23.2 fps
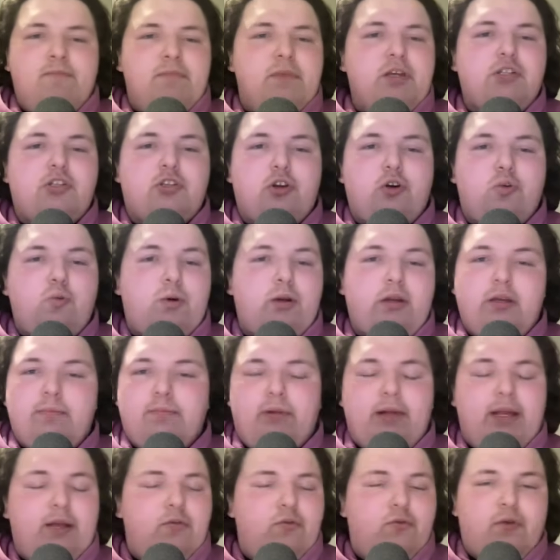His third one, he
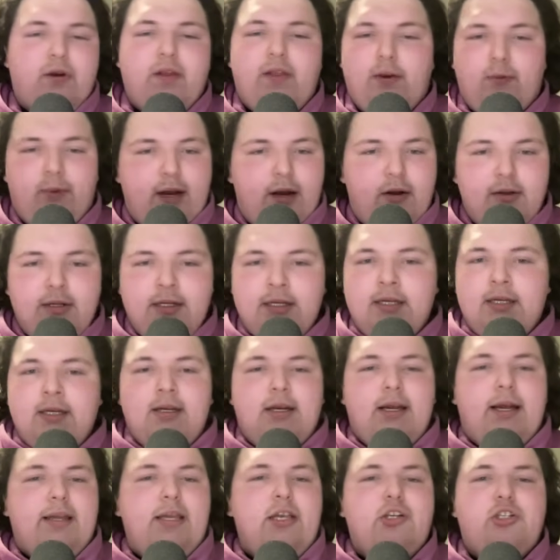played really well.
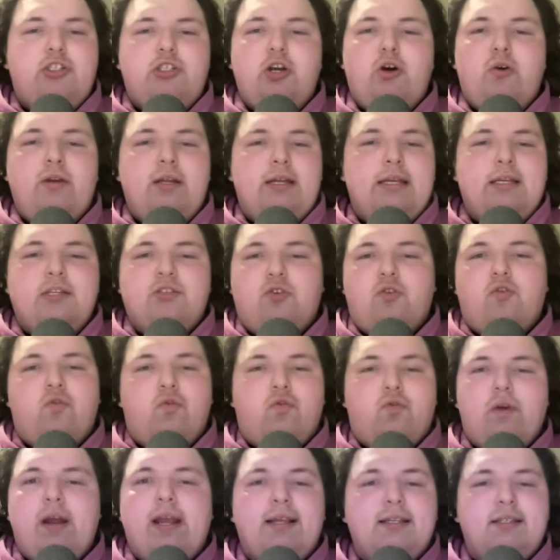He showed his
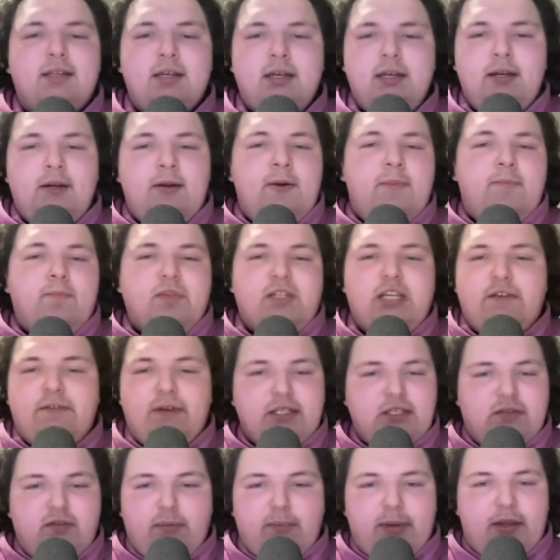great
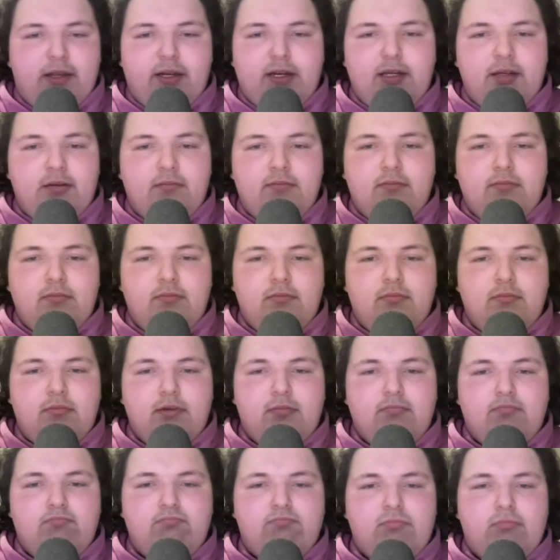defensive ability.
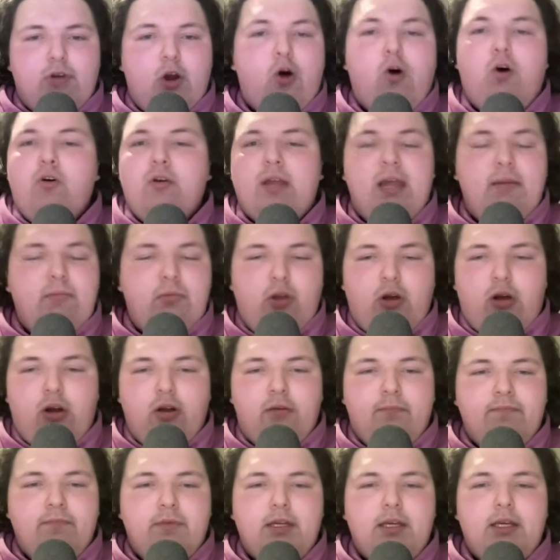All game
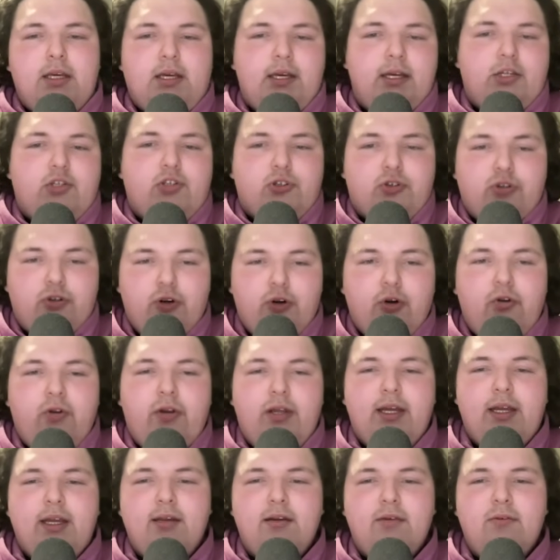long, he
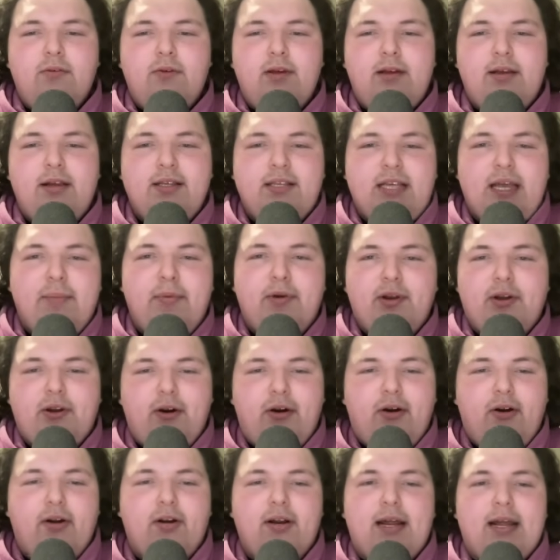truly is able to
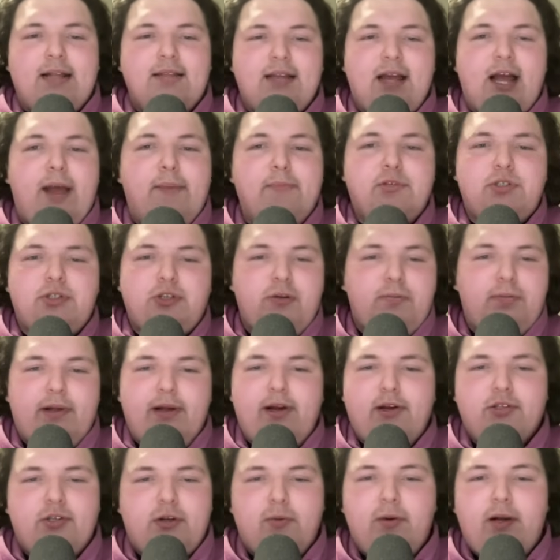guard at times two
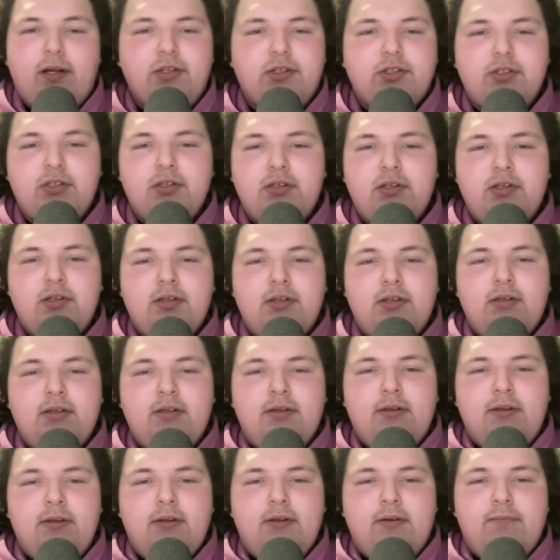players at once.
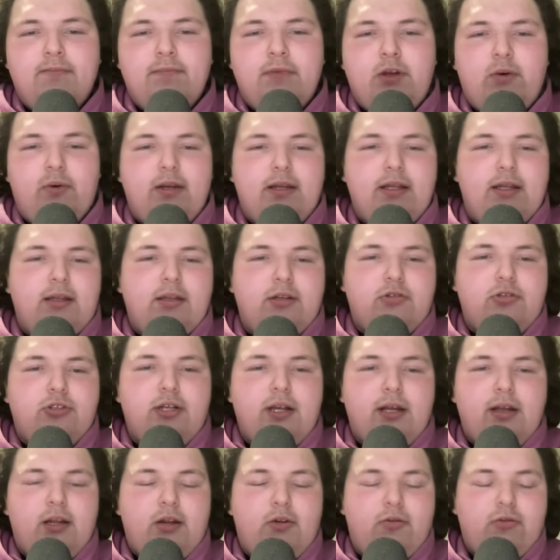
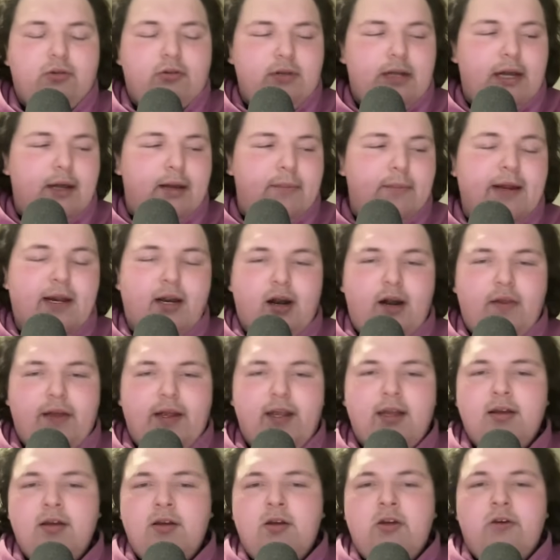Mike
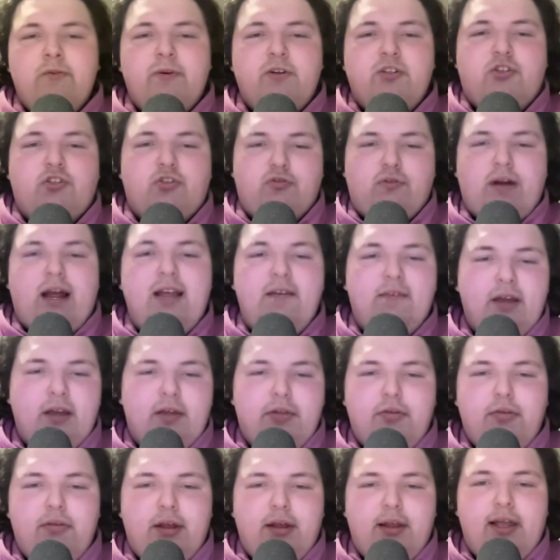Conley was driving
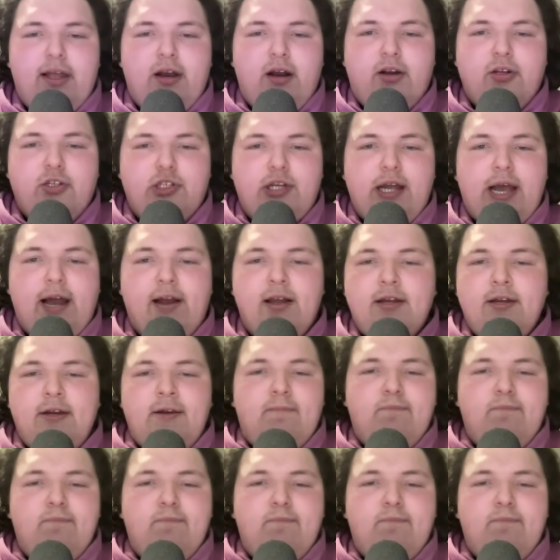through the lane on Chet.